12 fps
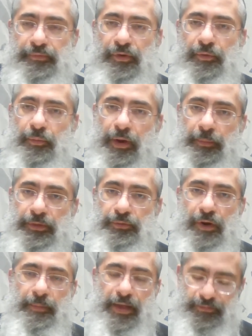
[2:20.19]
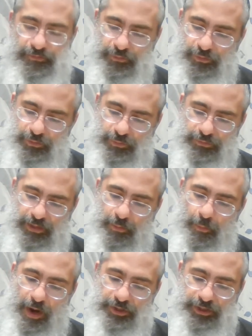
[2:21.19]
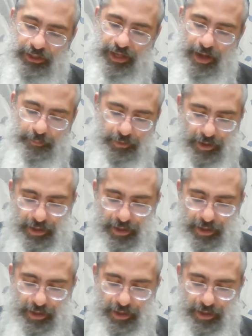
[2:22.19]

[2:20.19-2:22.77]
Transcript: So uh, we do our best to use a washing cup